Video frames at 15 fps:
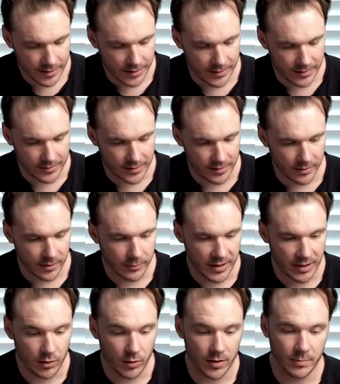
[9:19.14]
is the
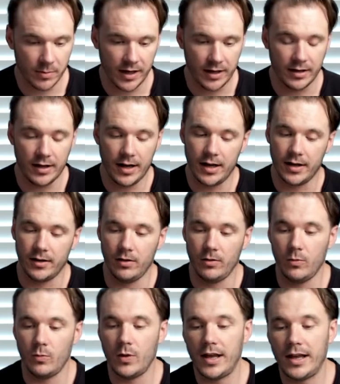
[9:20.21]
record button, and
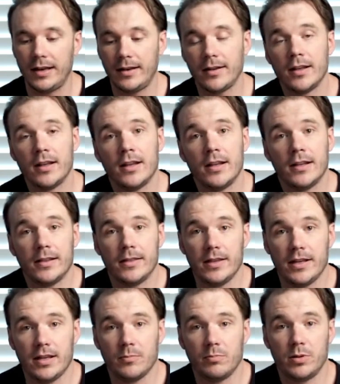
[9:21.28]
what
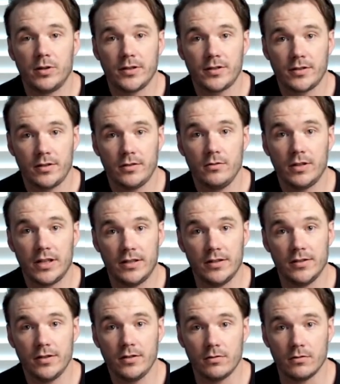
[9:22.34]
the push 2 can
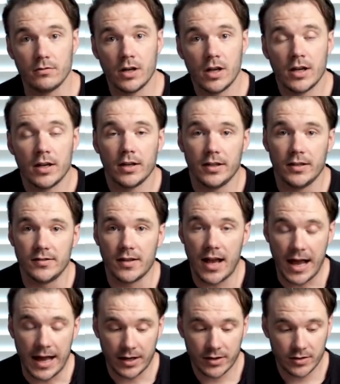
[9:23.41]
do is
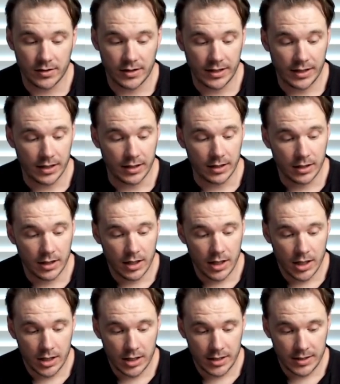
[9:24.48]
actually
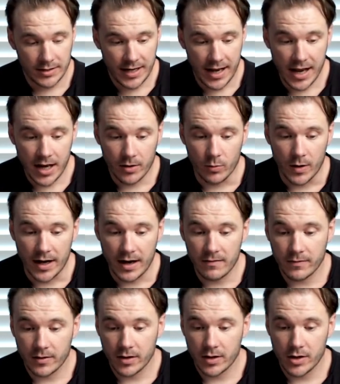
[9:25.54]
take
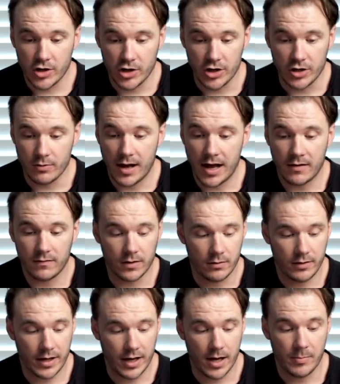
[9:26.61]
whatever you have
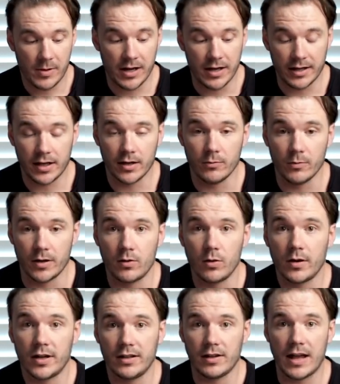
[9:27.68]
loaded up, and it can
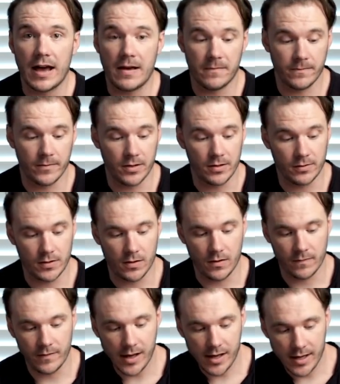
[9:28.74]
record it live for you. So
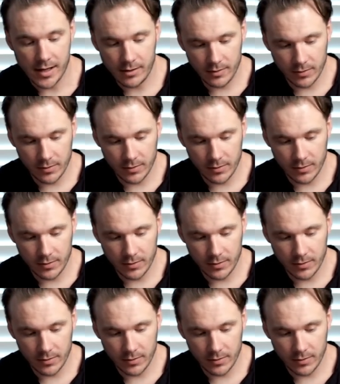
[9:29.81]
if I hit